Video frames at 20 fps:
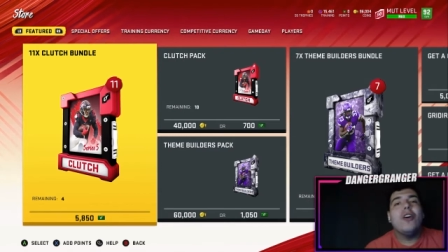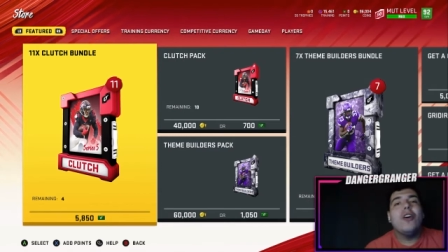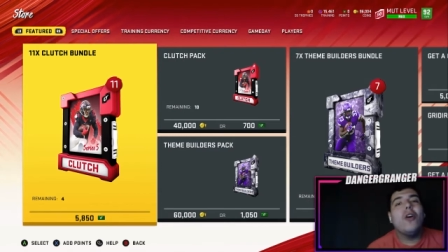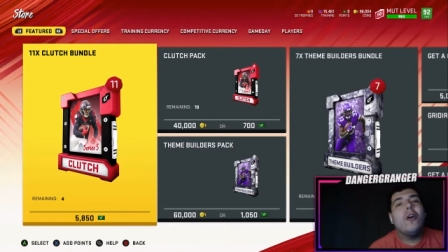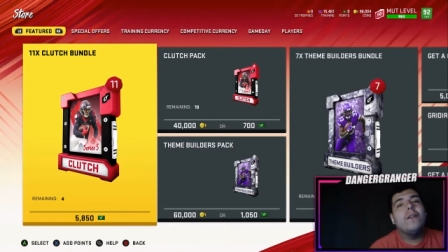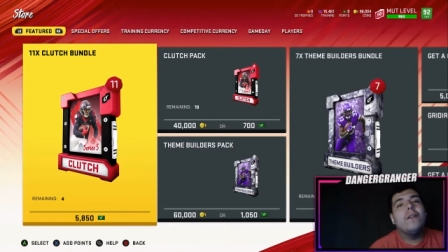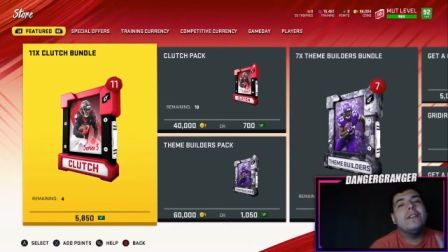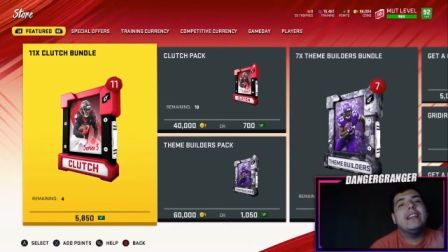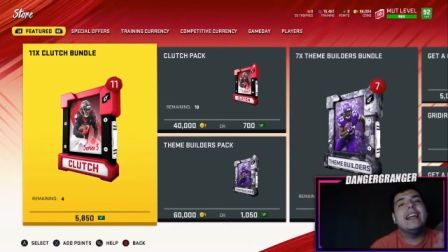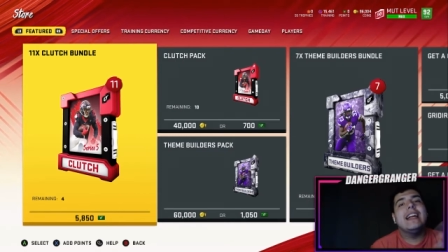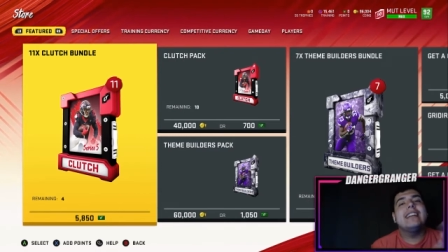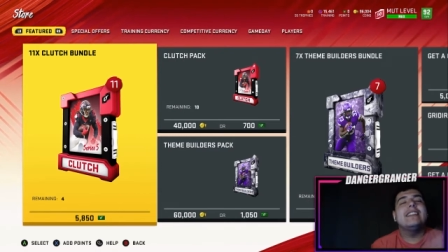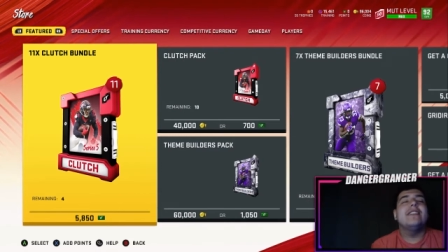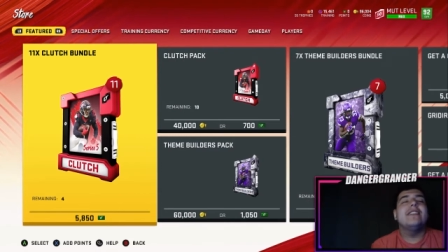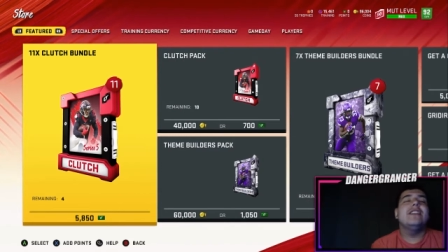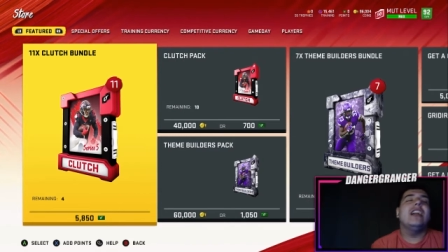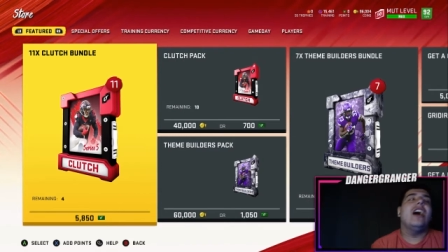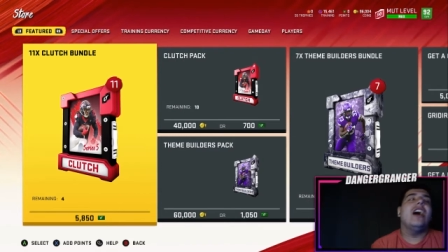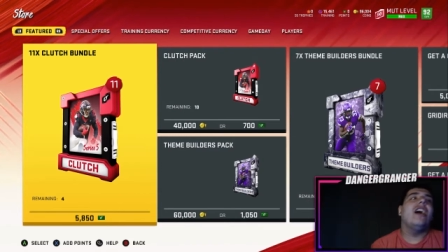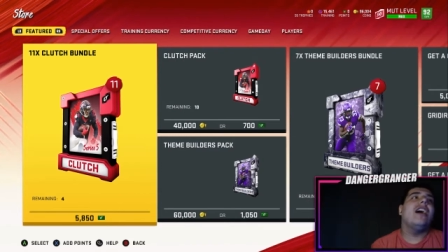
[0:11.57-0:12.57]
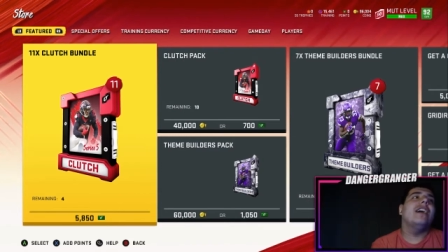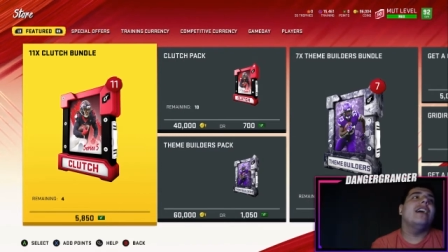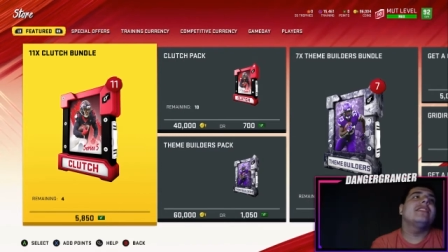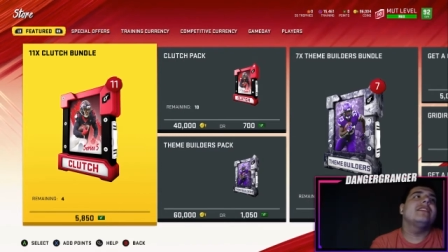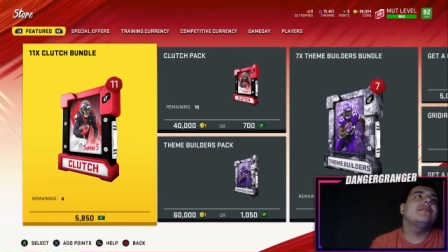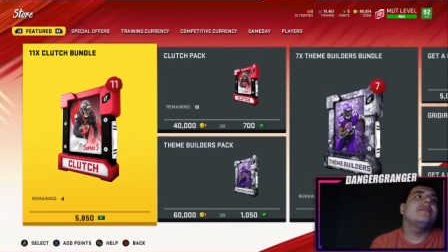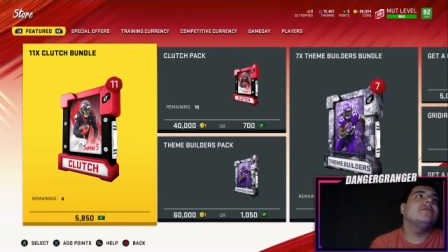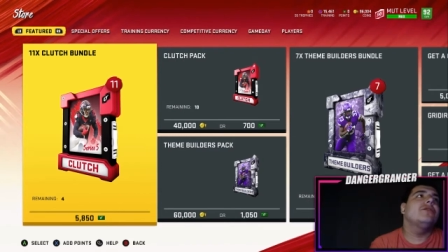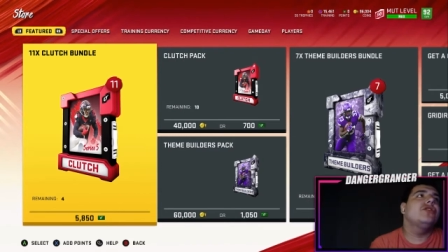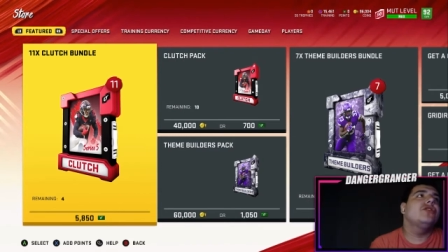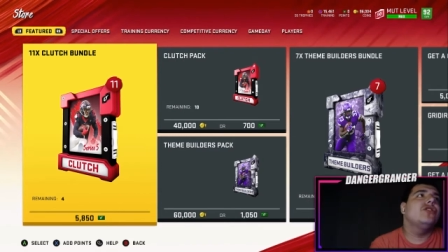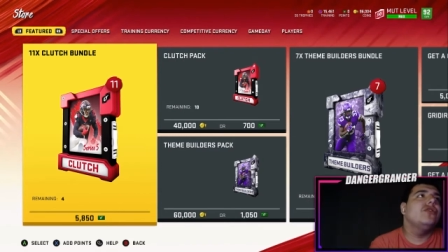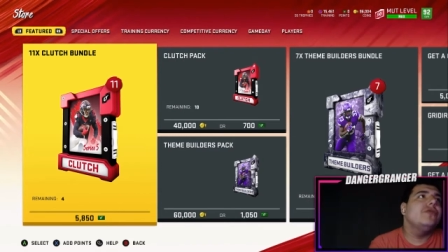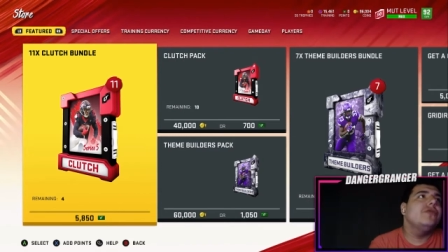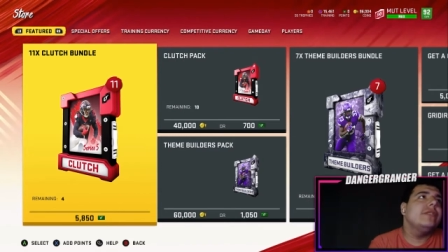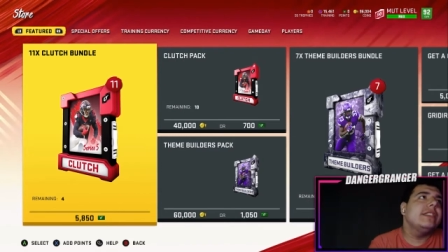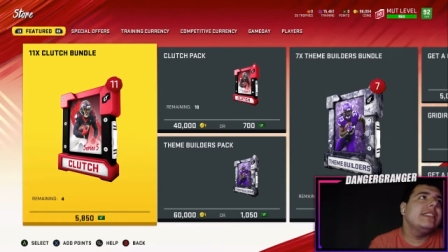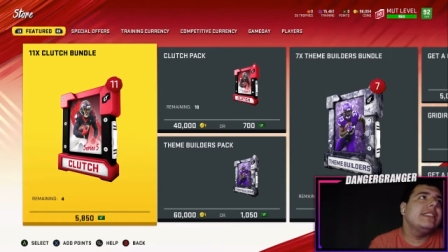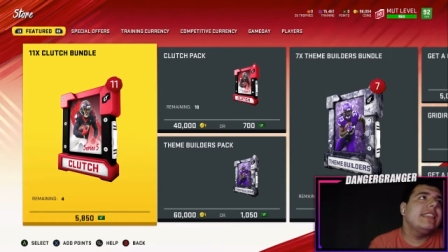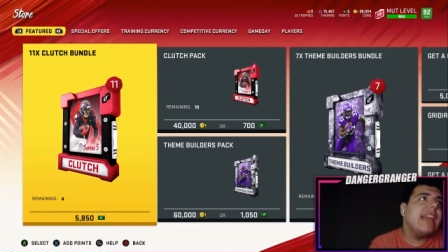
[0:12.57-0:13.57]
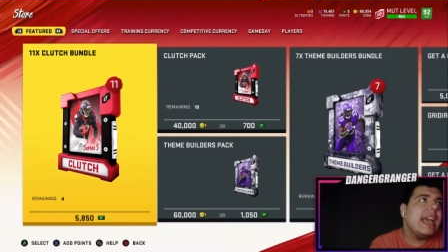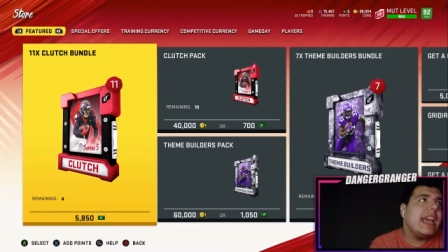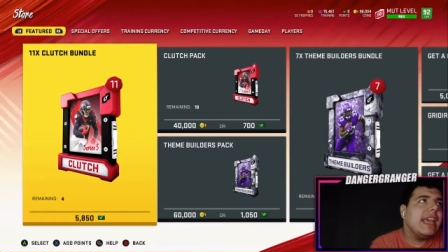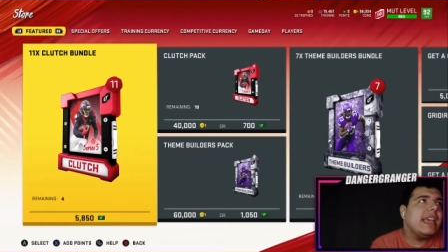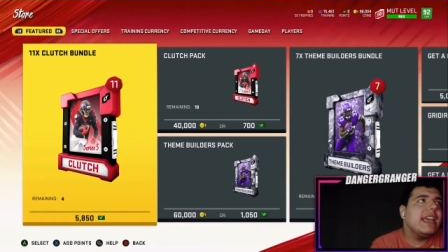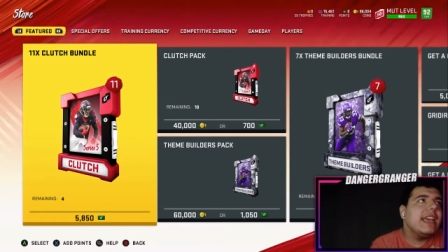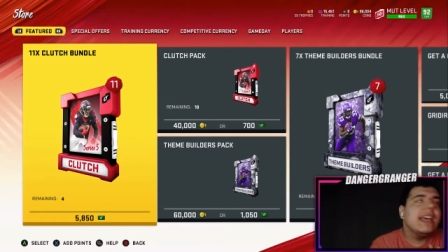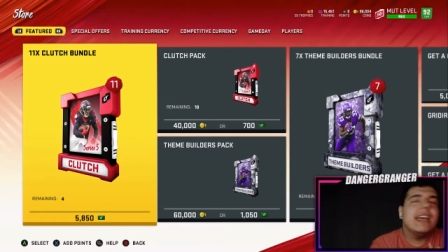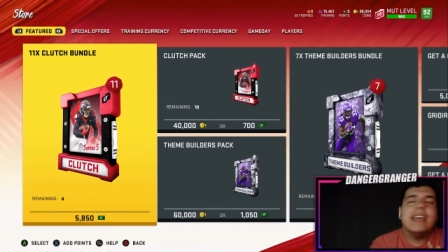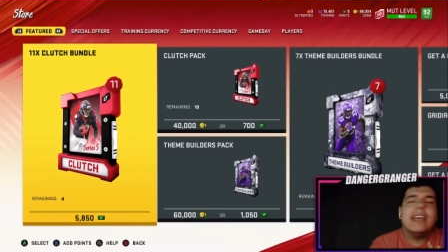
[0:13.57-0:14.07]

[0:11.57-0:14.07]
Hopefully, you guys are having an awesome Tuesday.